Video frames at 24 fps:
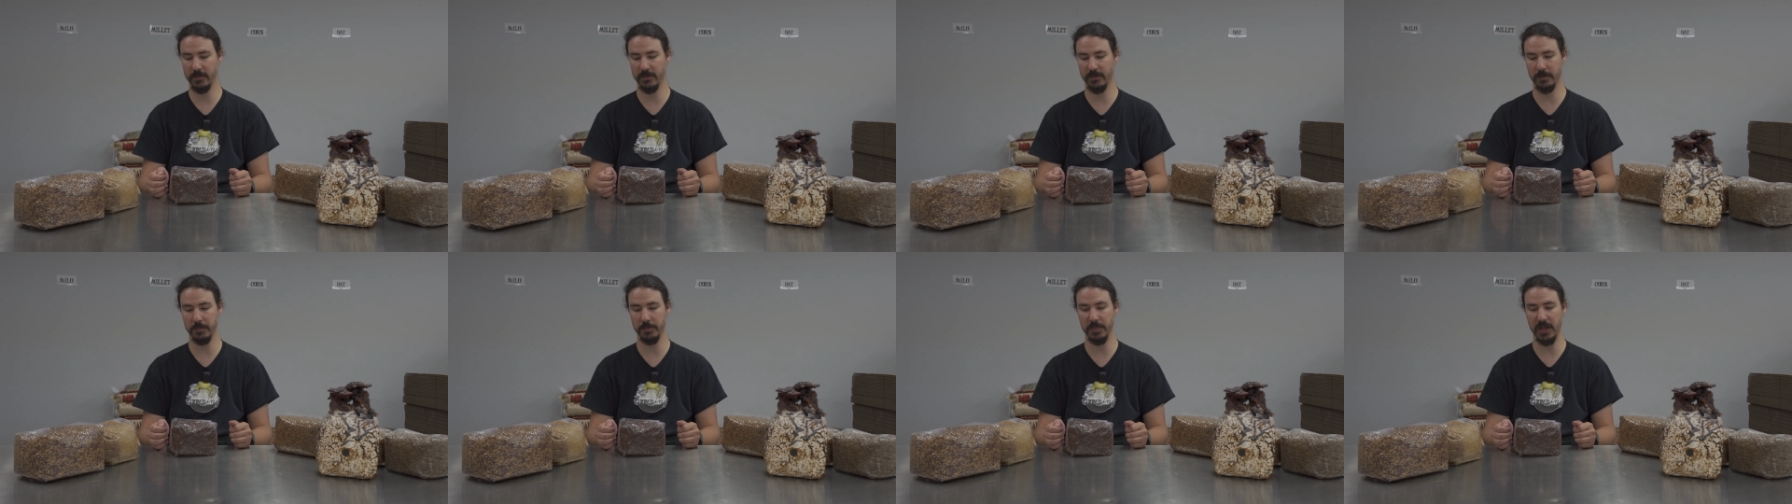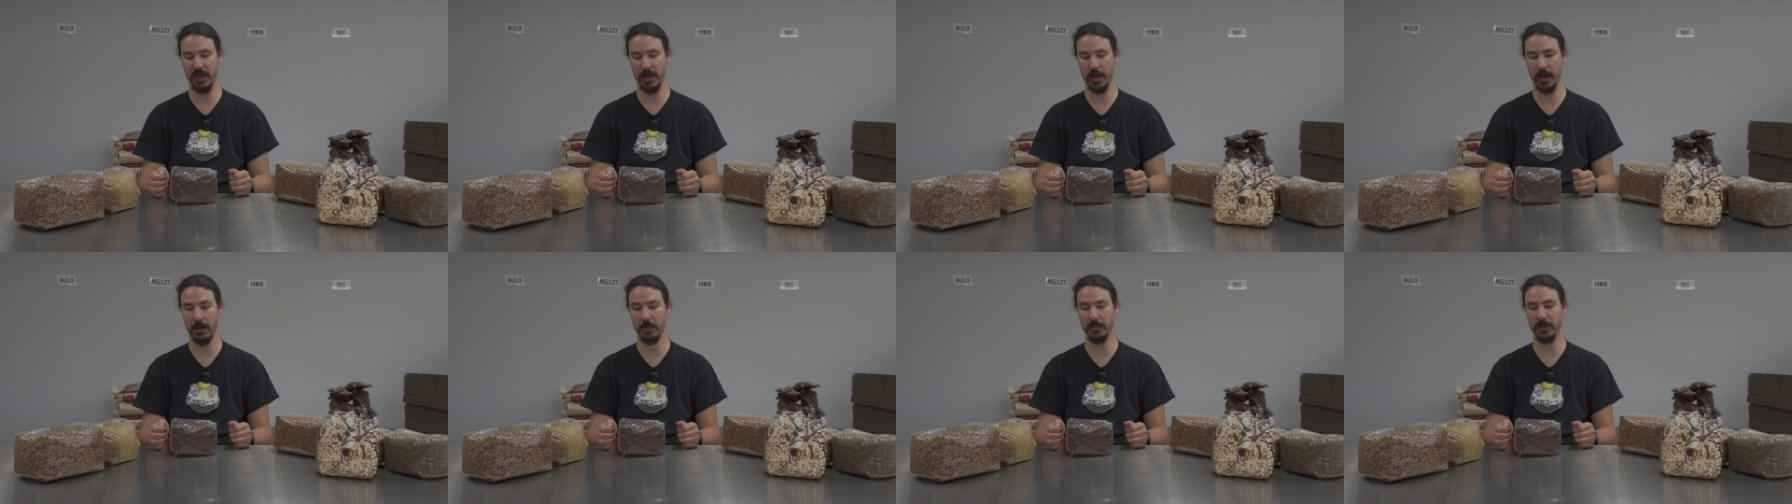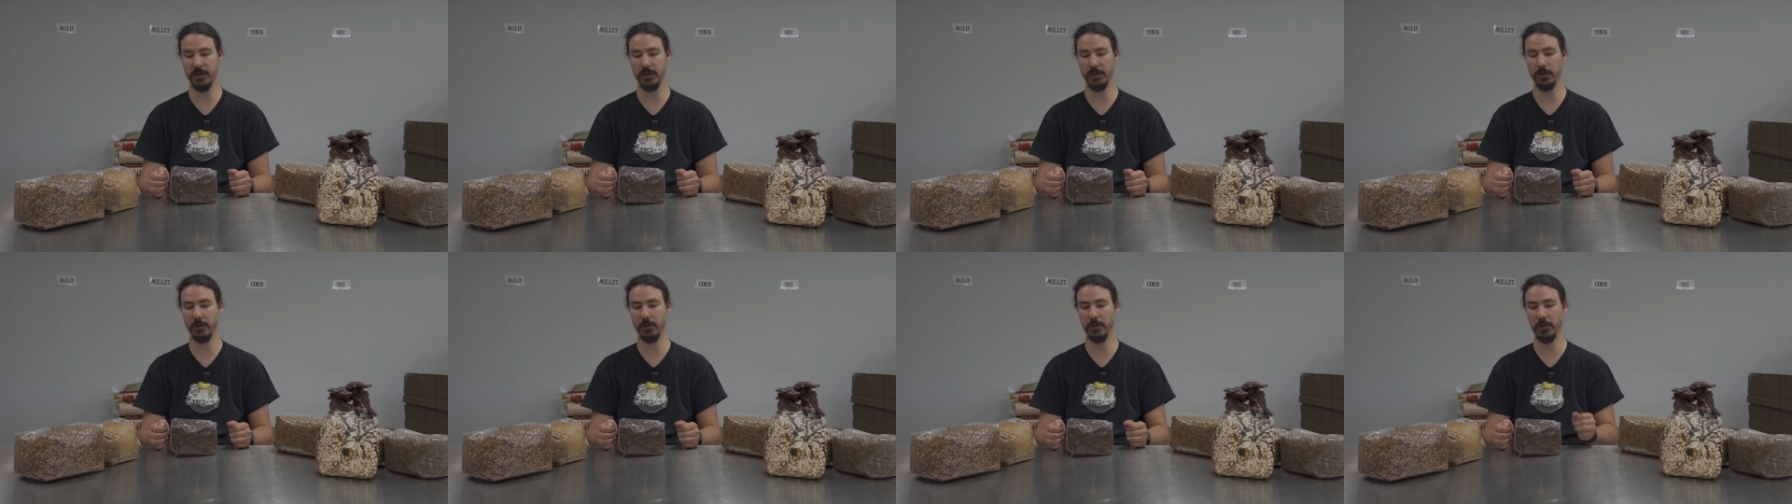for being able
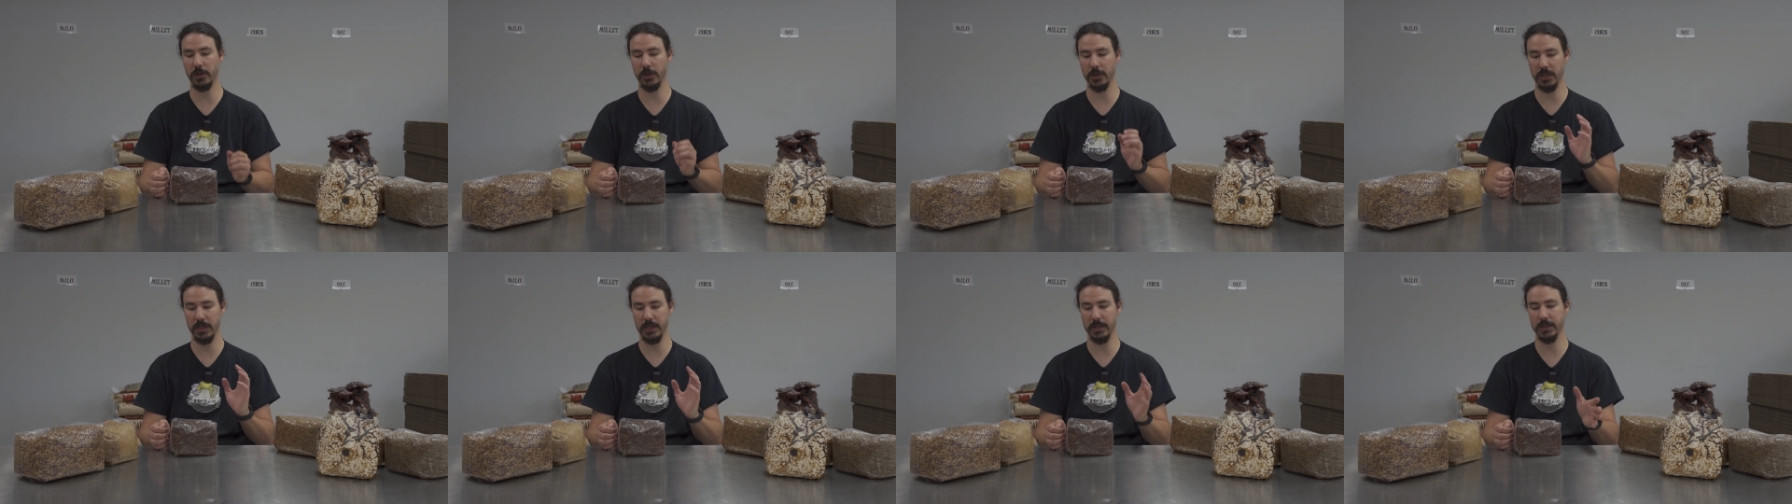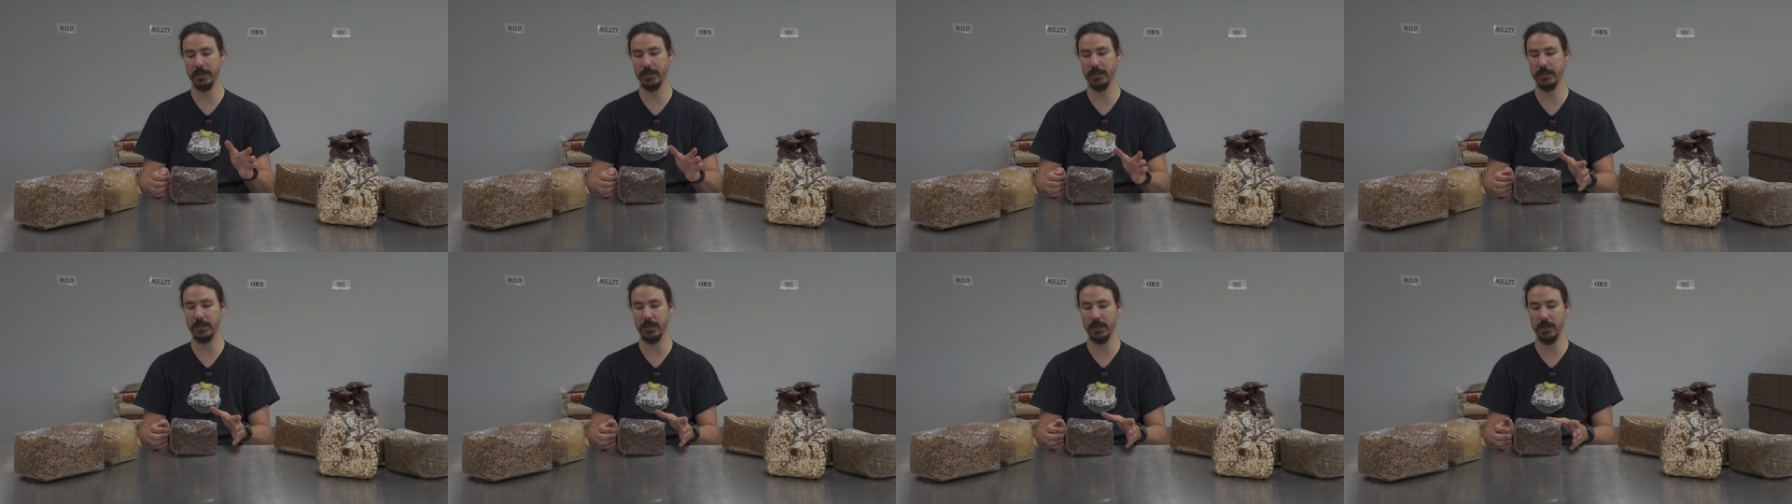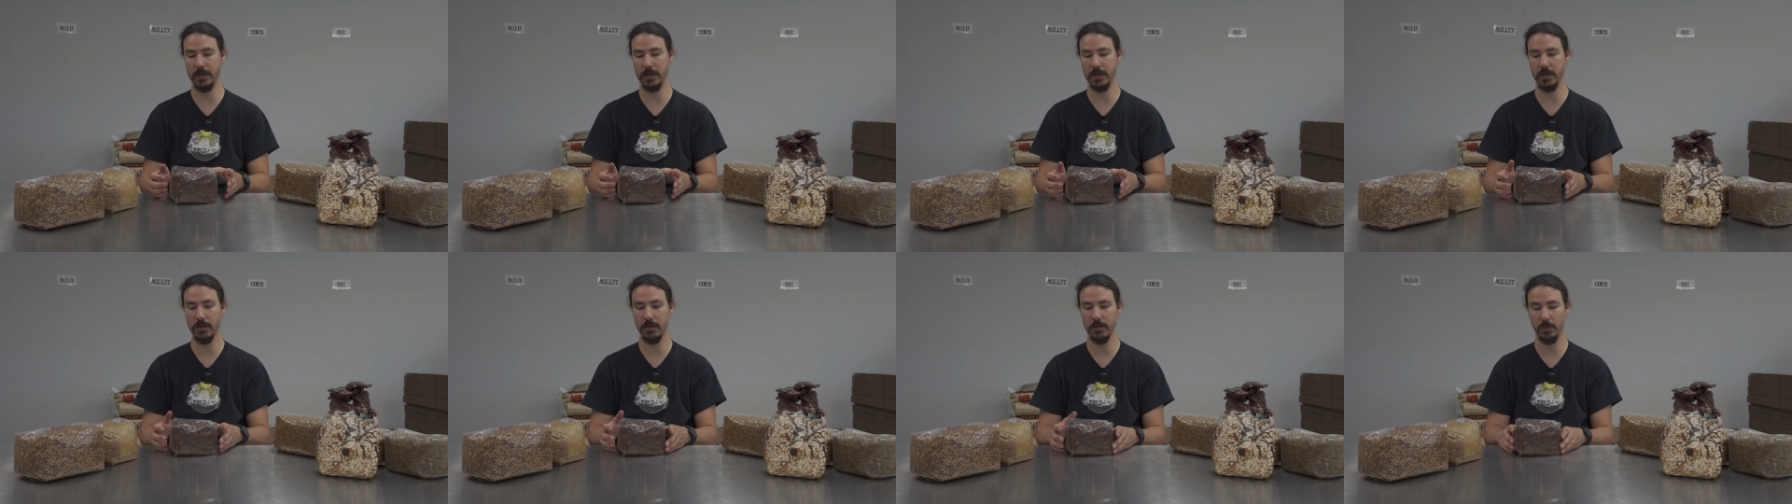to look and
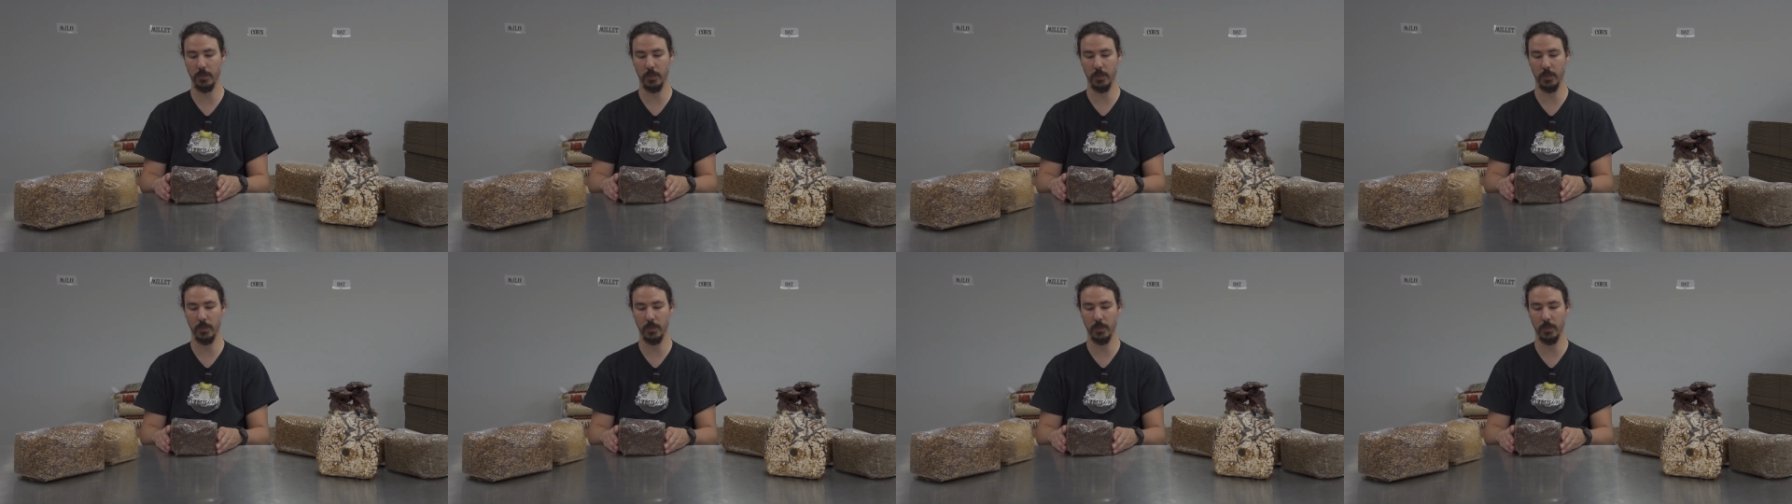see